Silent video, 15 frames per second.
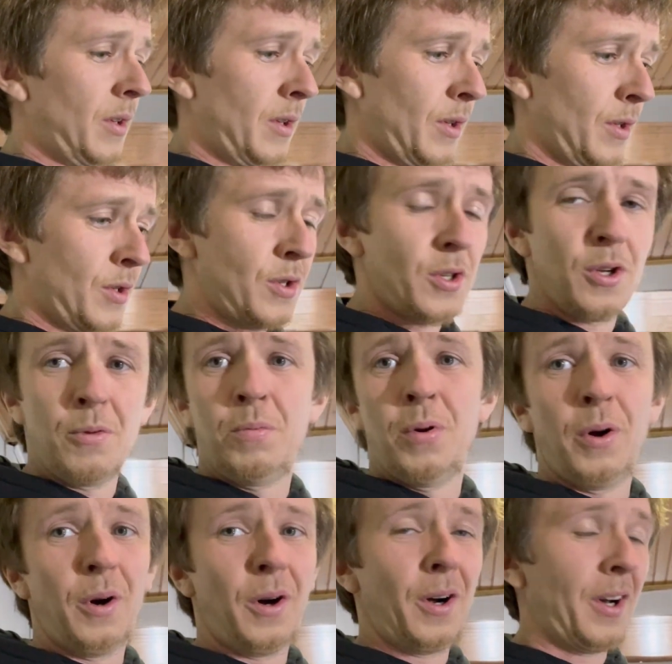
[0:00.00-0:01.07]

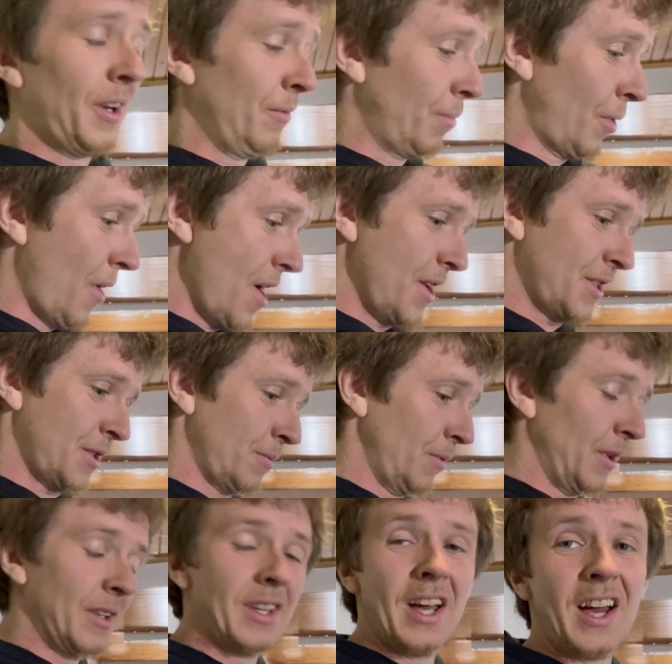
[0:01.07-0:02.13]
Super impressed
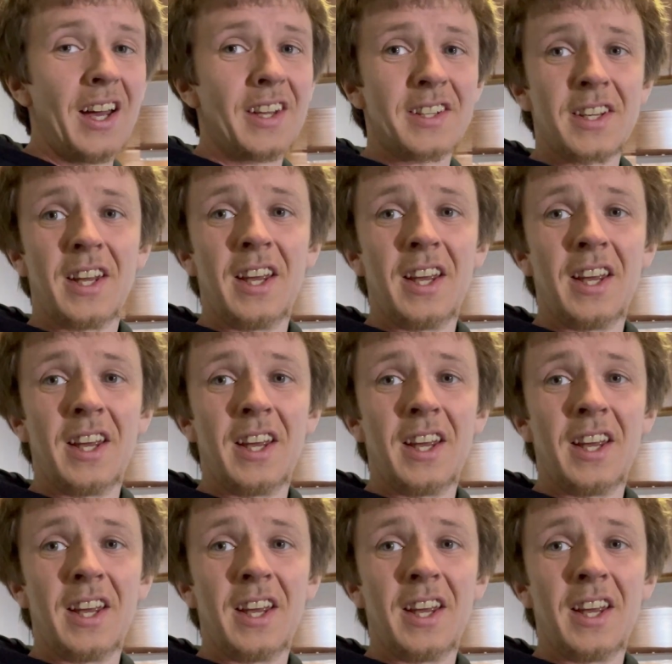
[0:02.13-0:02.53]
with that.